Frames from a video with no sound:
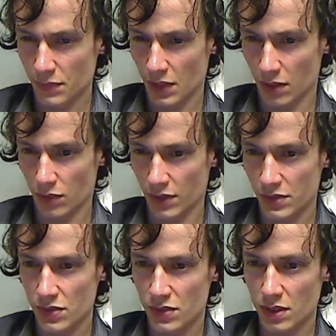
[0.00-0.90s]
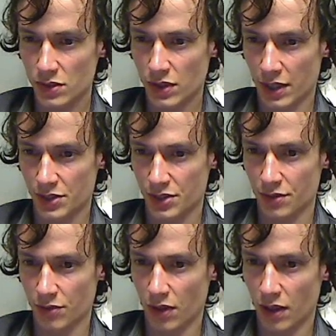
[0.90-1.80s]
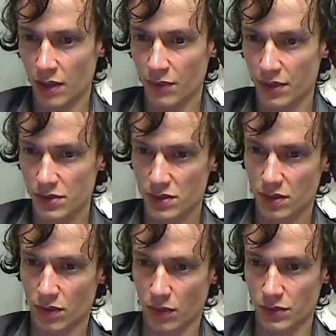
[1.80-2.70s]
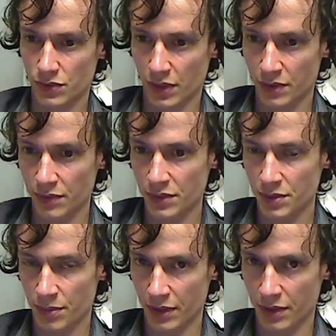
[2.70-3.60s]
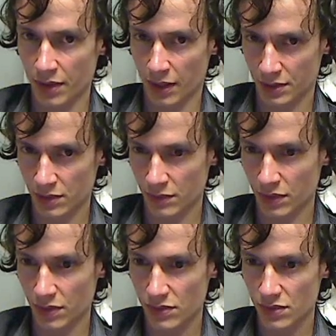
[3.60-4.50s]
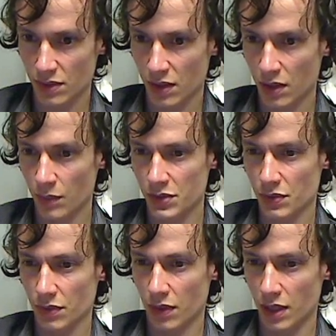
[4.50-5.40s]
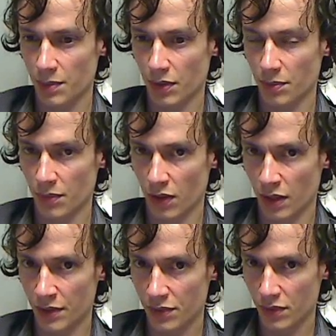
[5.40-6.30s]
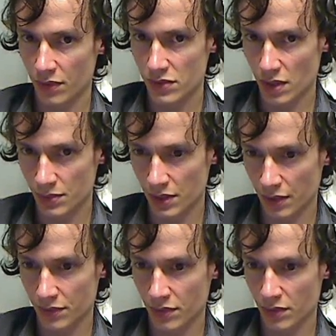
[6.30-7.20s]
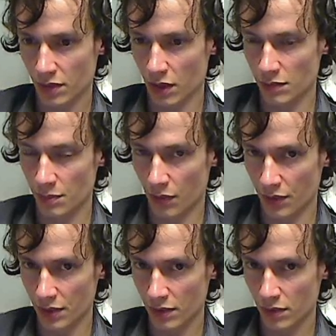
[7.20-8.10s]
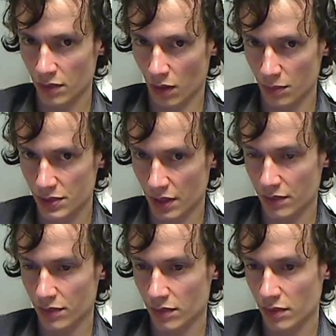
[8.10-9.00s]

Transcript: Increases the attraction of high-risk or adrenaline-dependent activities, which rely upon mind, subject, over body, object.